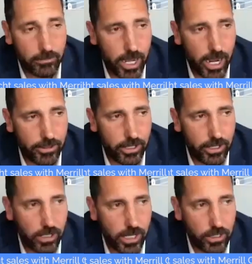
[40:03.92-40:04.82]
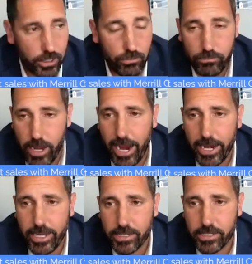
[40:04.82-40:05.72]
yeah. I think I
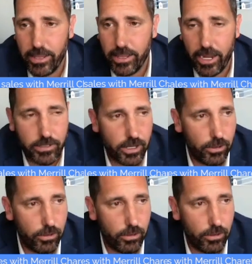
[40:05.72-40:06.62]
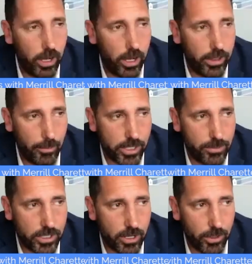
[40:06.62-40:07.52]
didn't say that, so that must
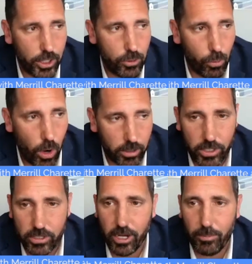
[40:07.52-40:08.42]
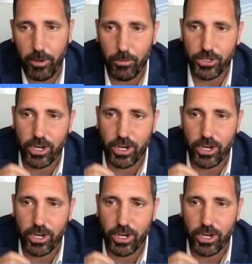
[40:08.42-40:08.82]
be something you were wanting me to talk about, which